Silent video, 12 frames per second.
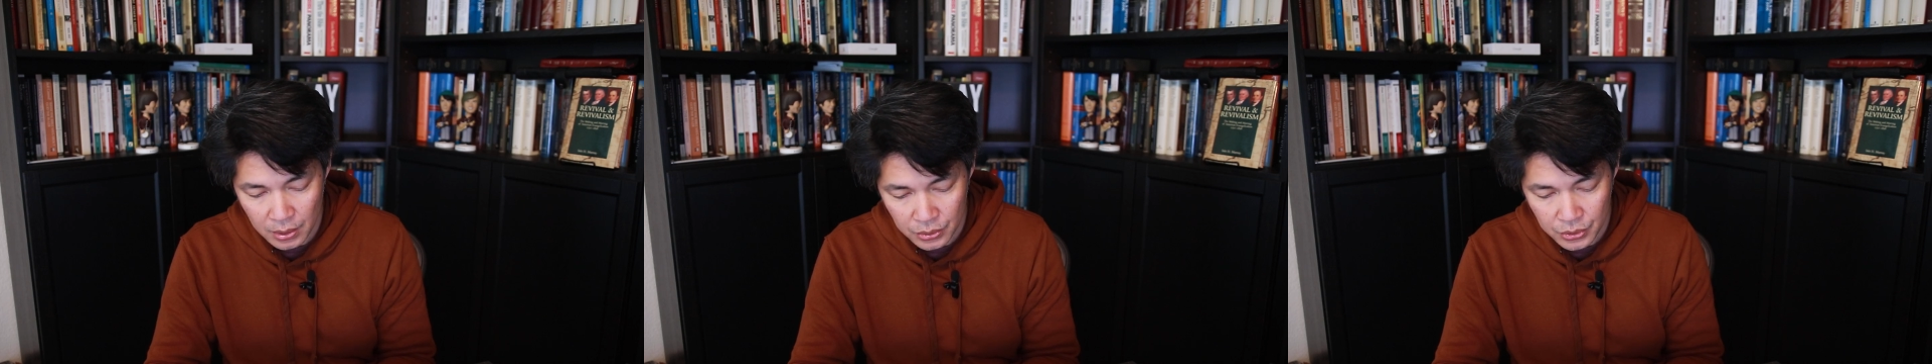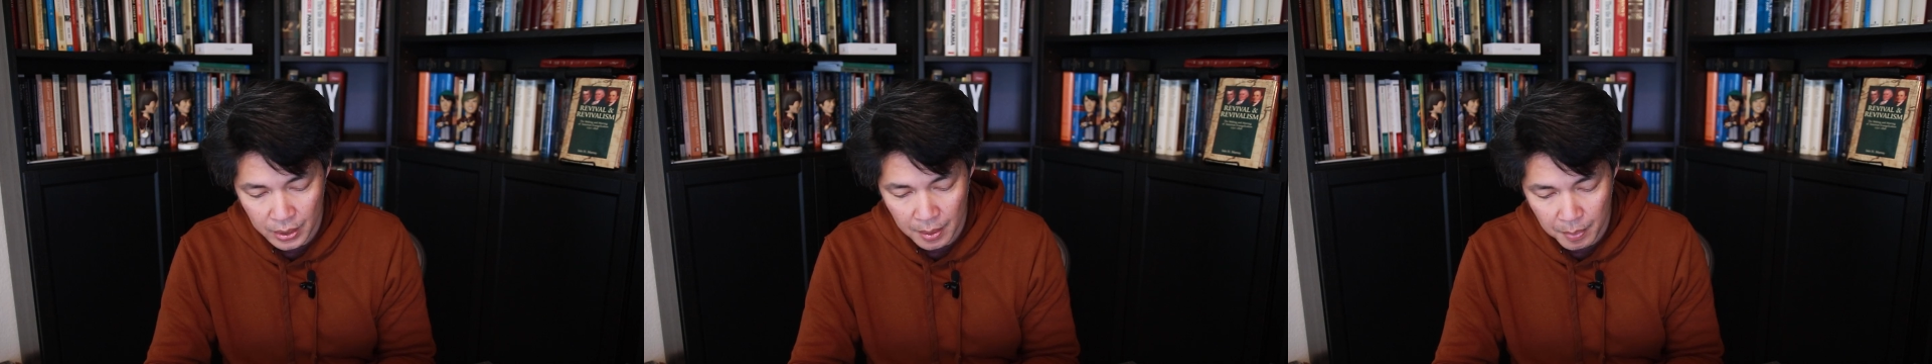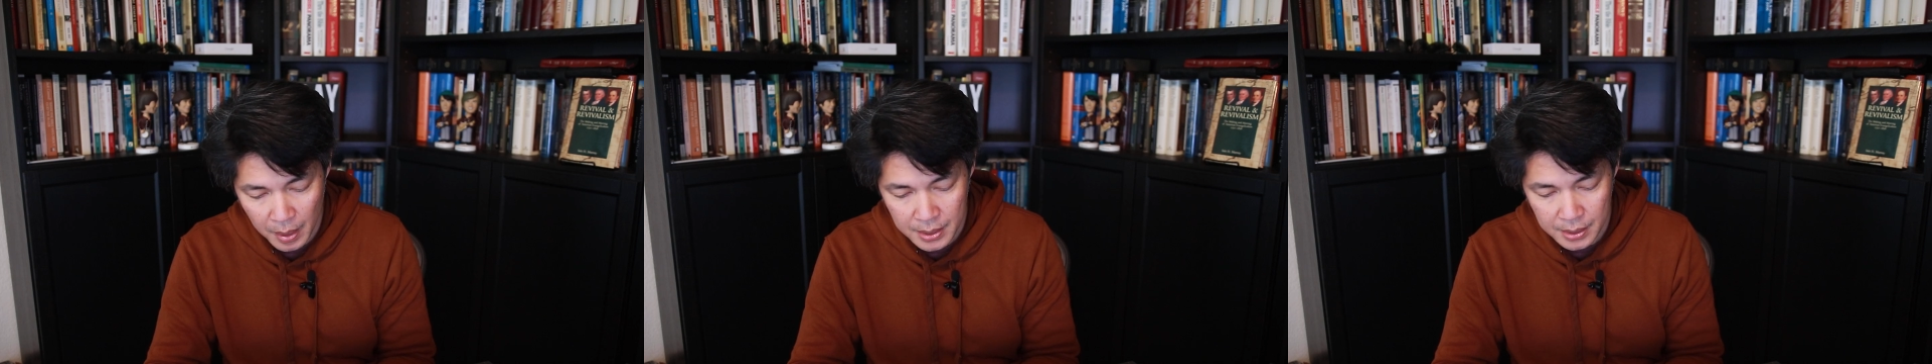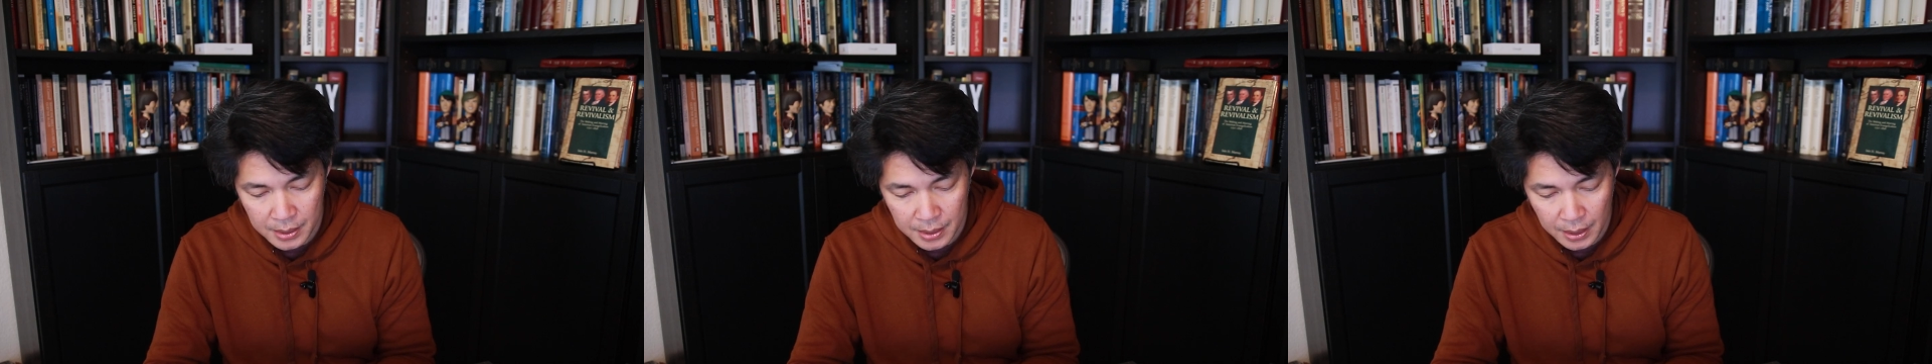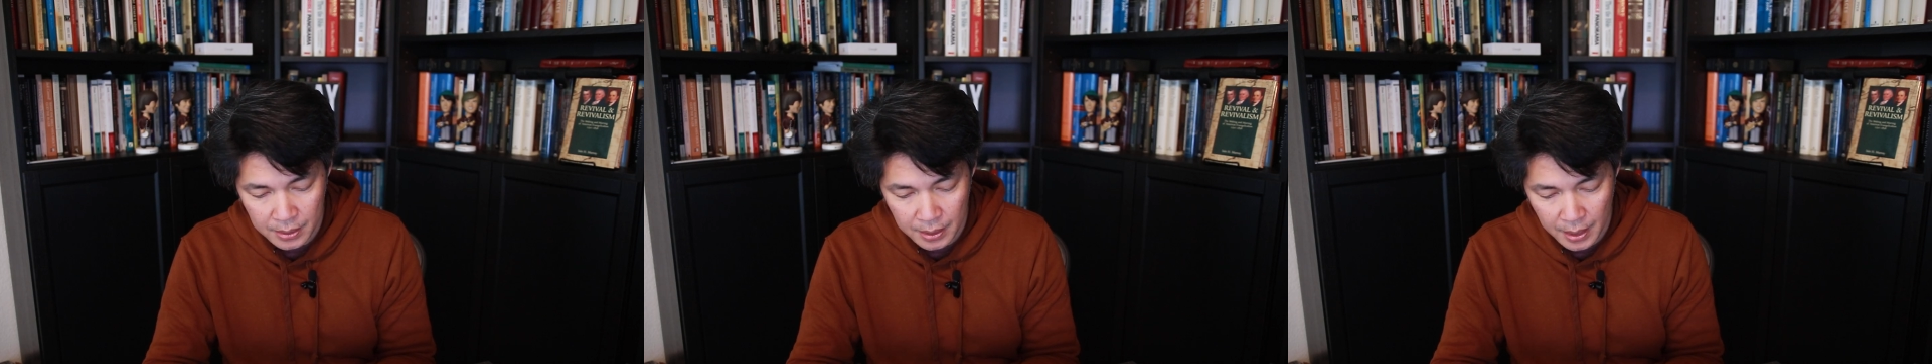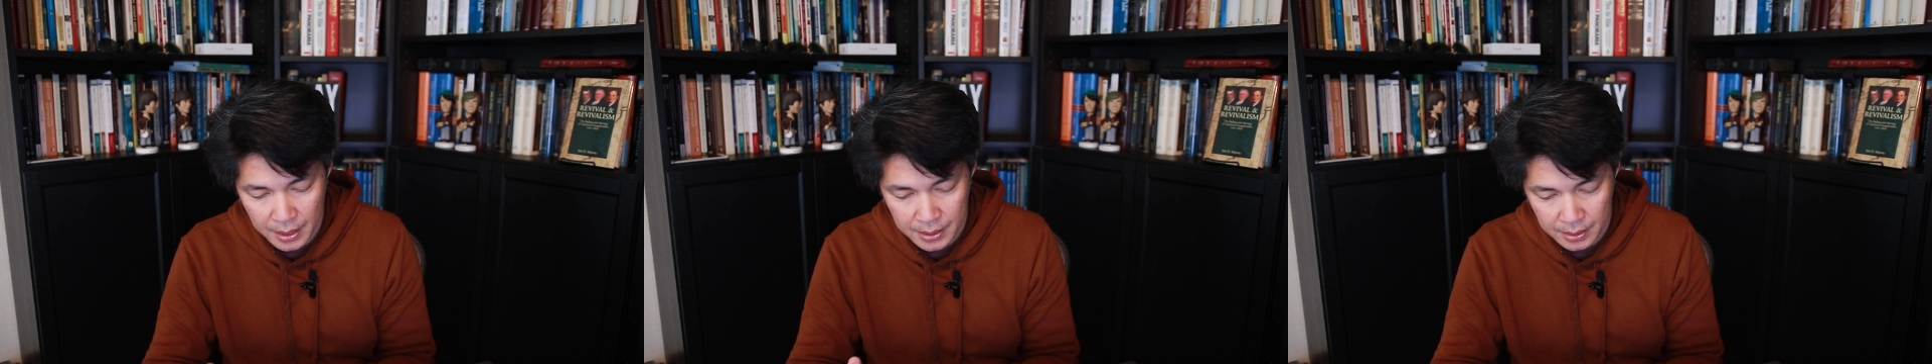culture and apostasy in
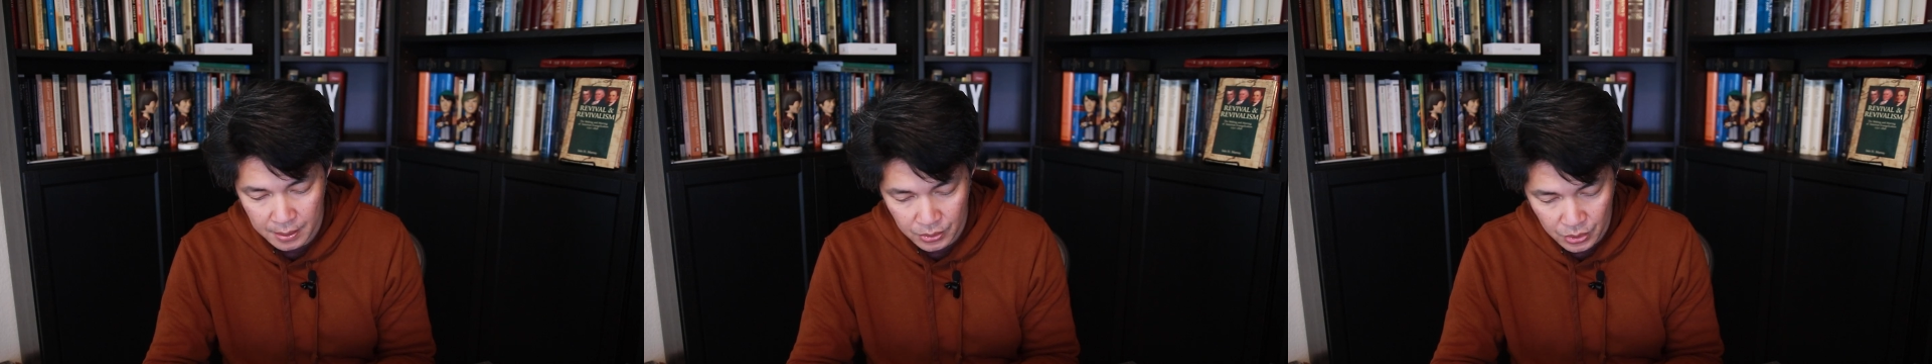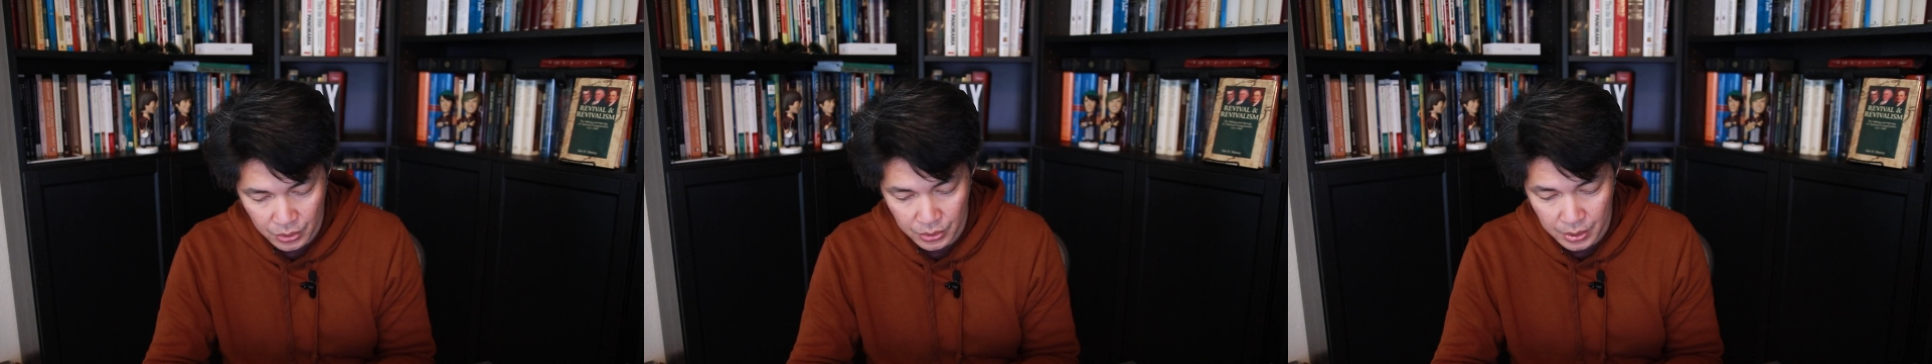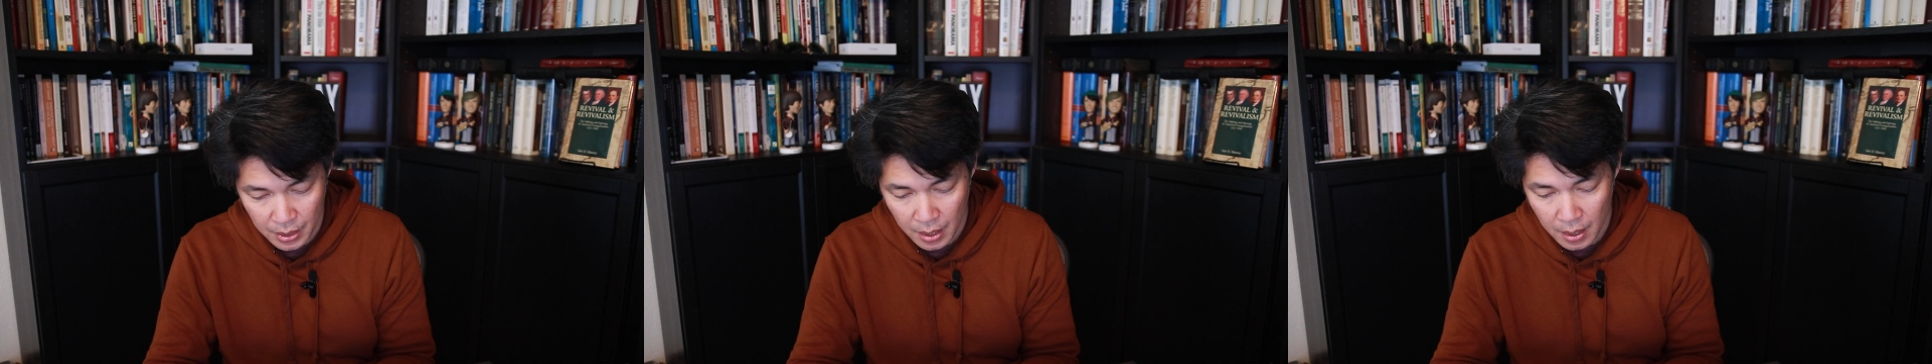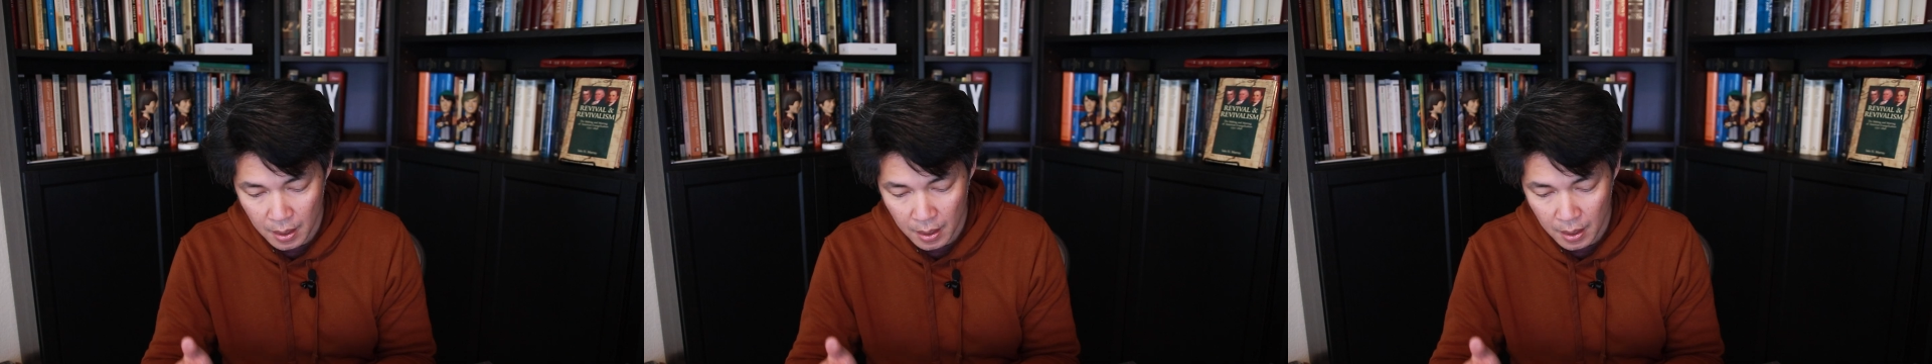today's church